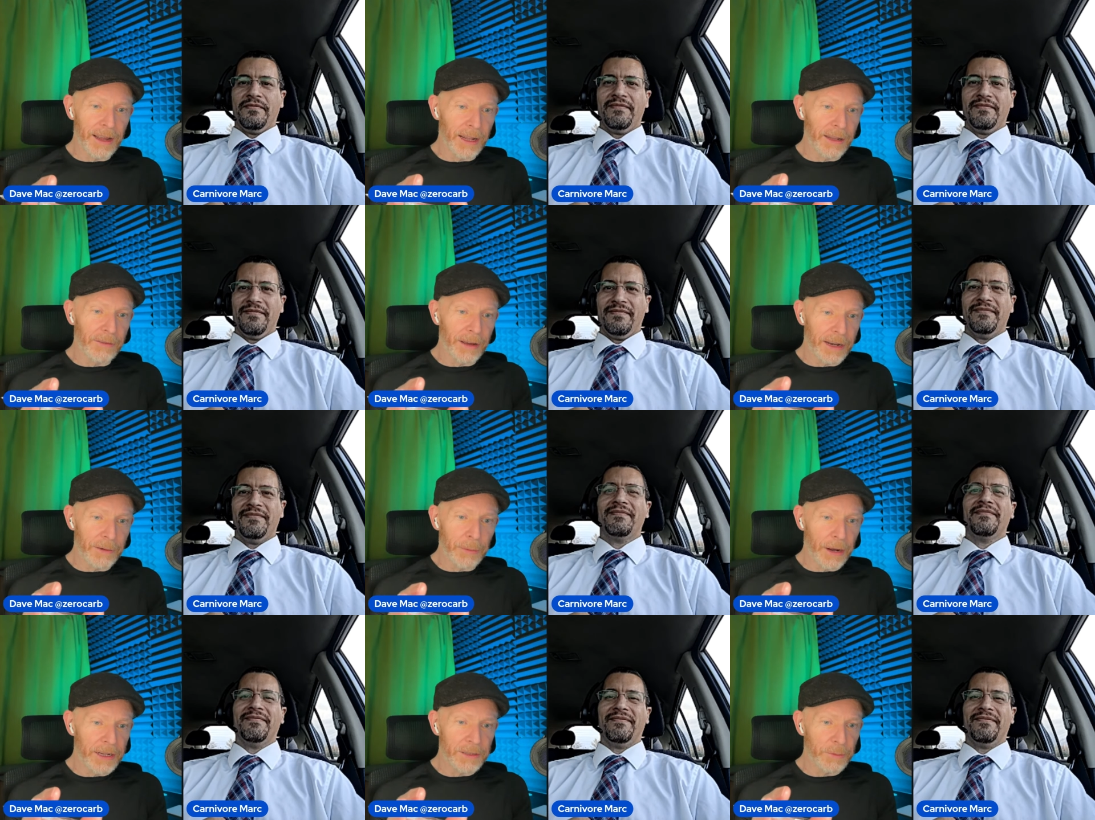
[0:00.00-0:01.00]
Speaker 1: elevated
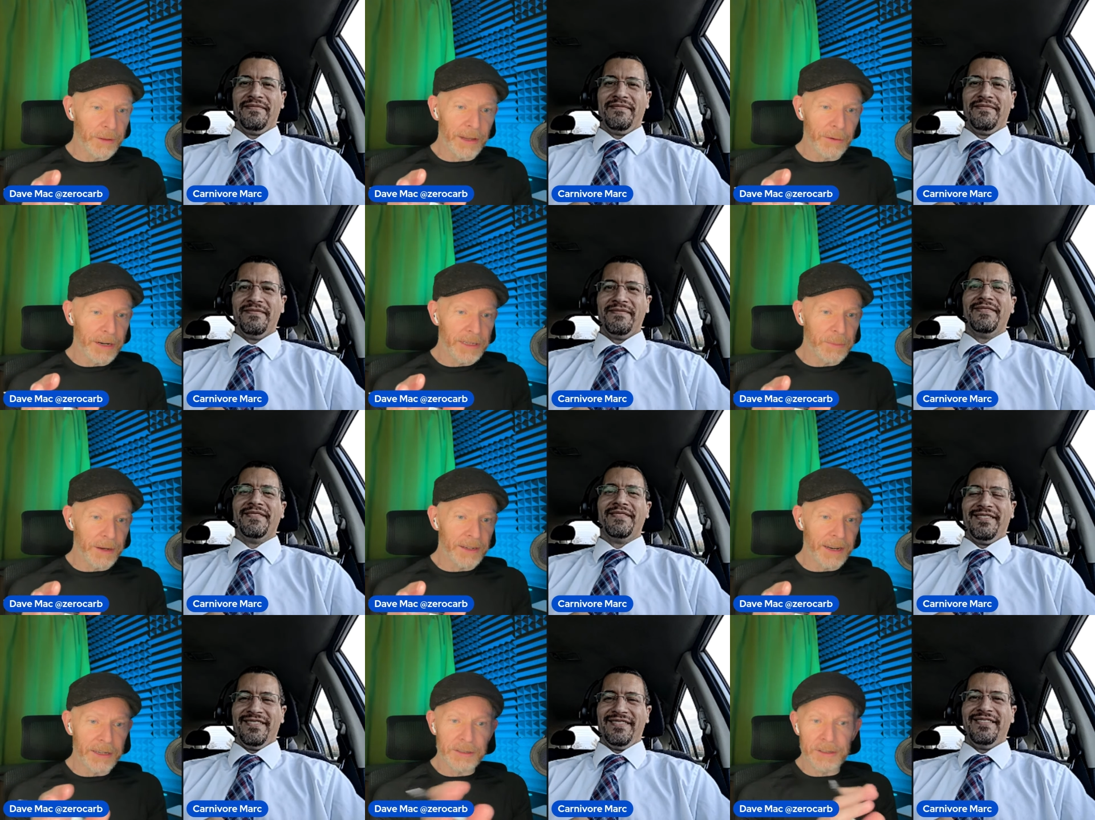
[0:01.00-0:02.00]
past what their
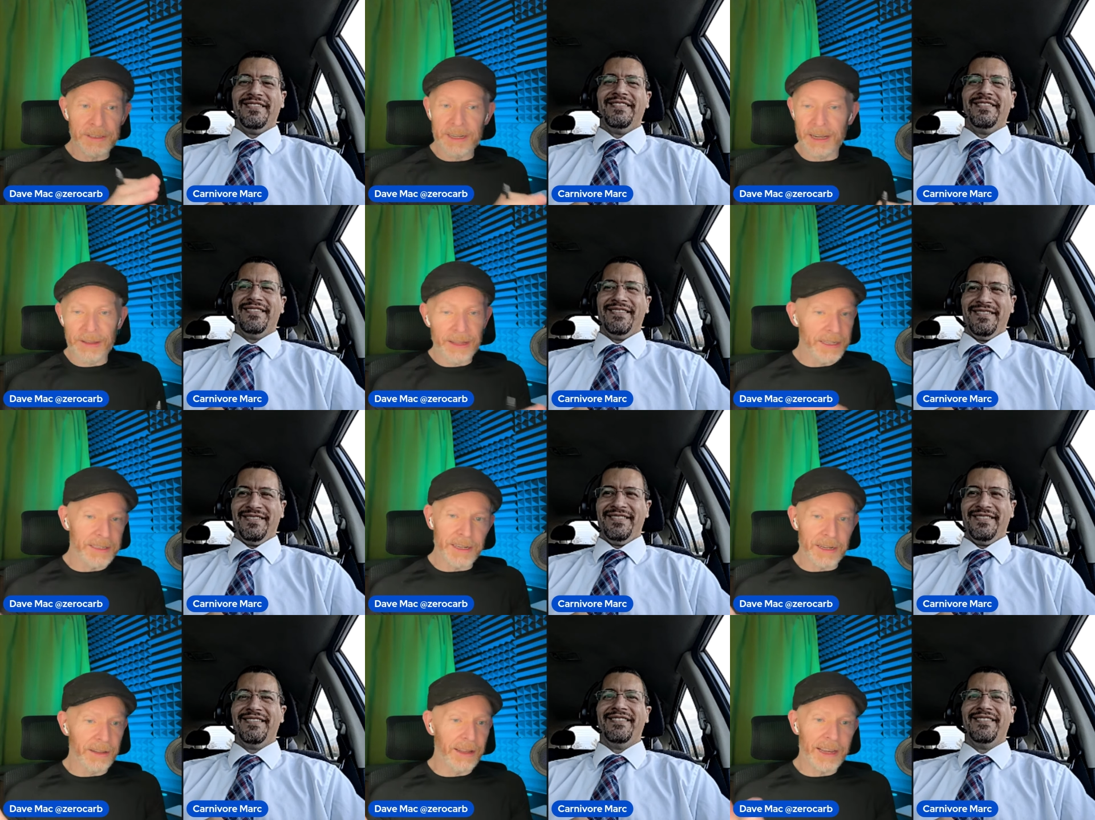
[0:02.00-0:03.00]
expectations are, that's
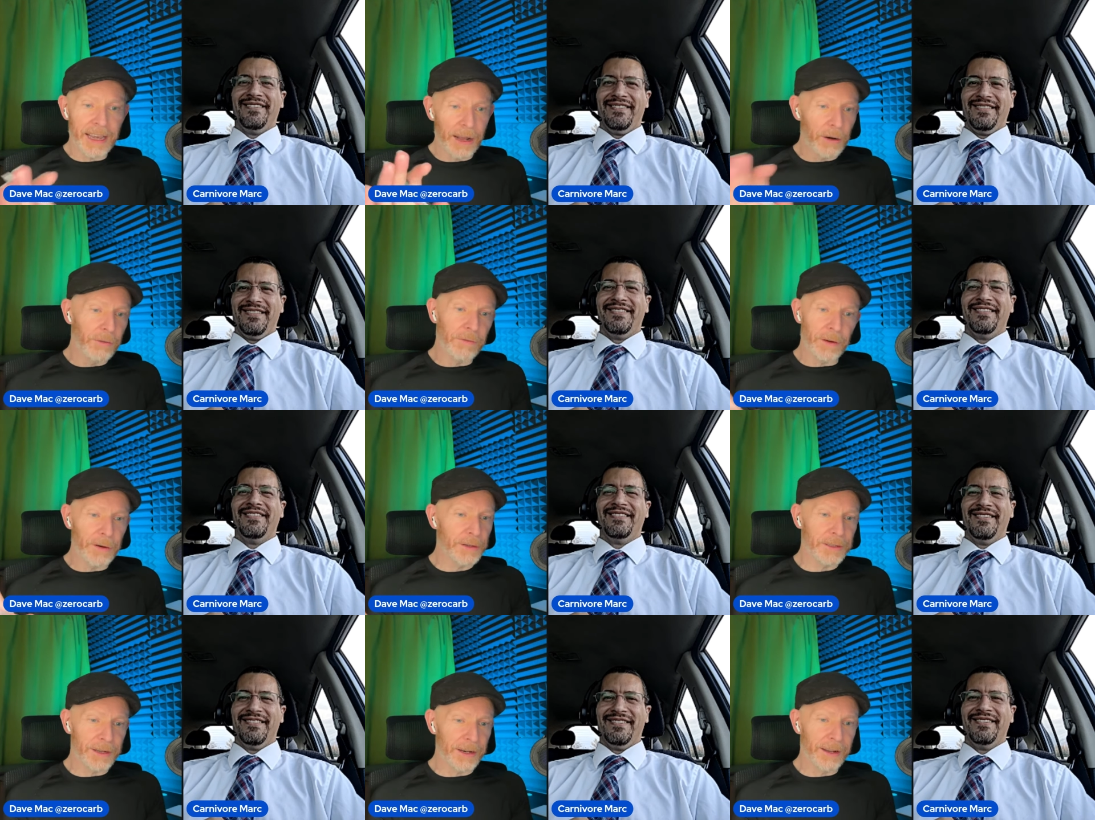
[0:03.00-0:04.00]
it. They cannot
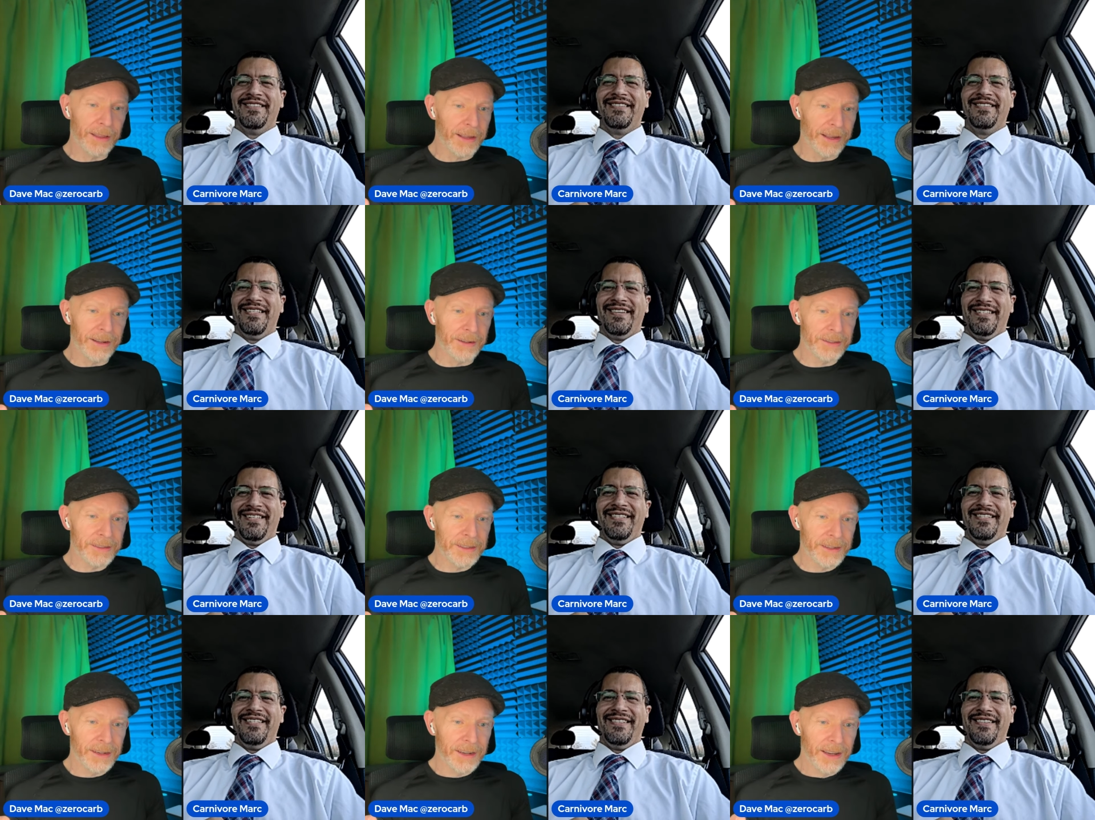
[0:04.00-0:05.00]
focus on anything else.
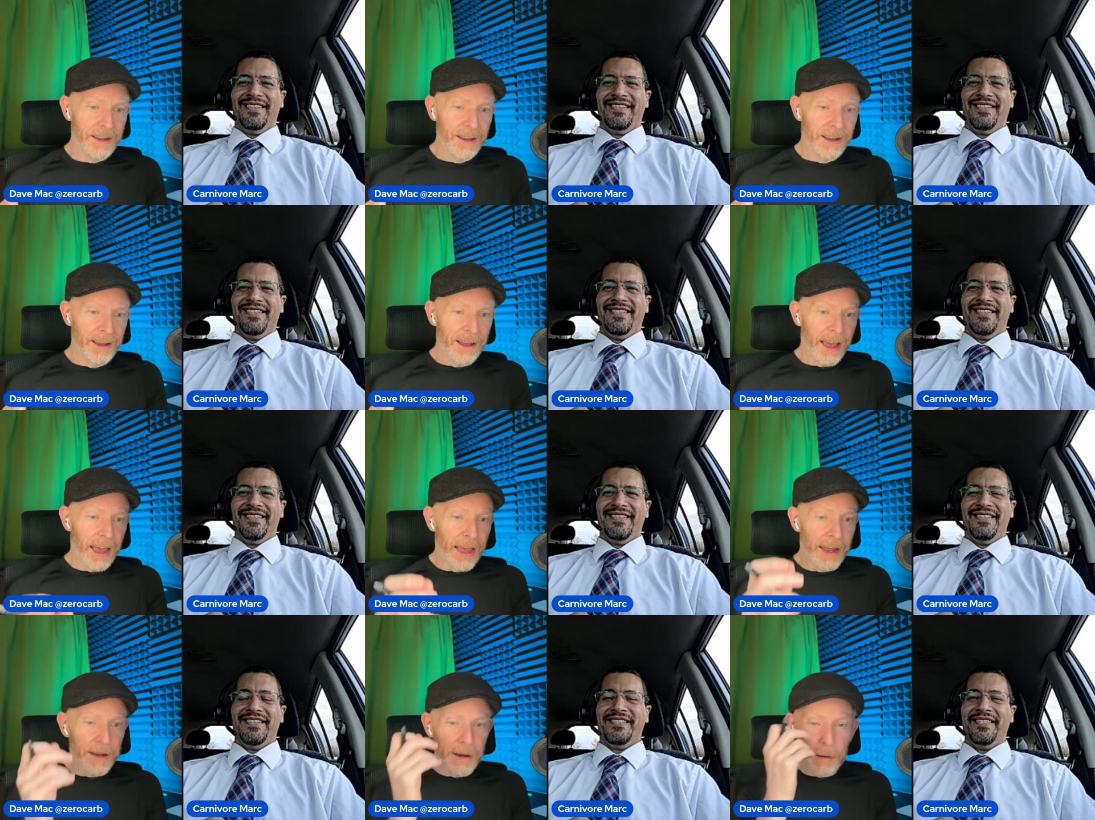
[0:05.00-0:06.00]

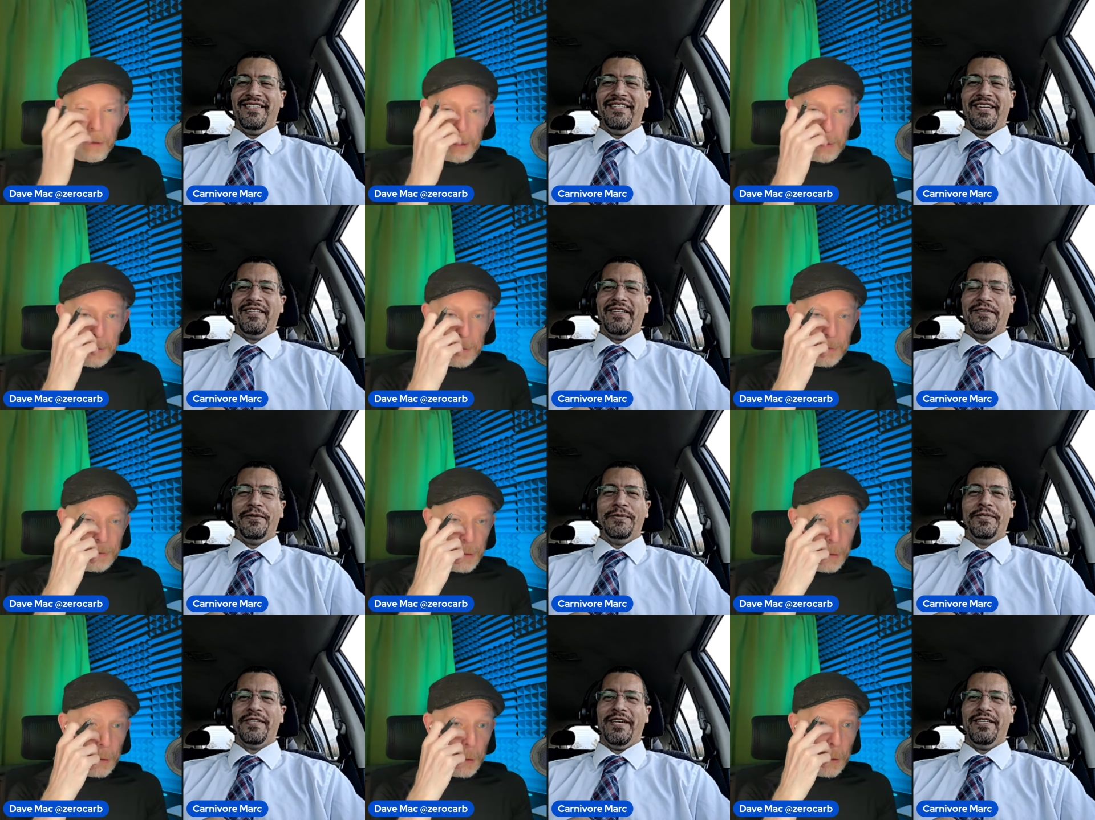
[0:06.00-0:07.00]
And
Speaker 2: that's it. Yeah, they
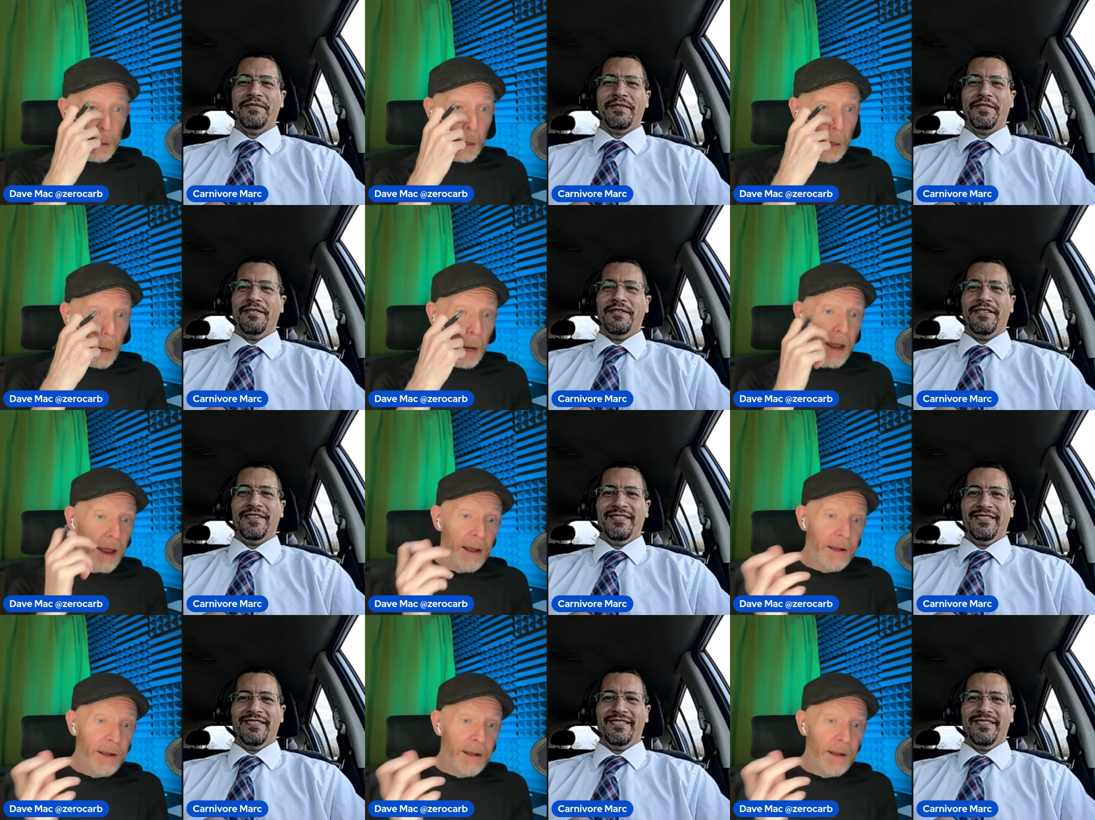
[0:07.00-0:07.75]
lose sight of it all.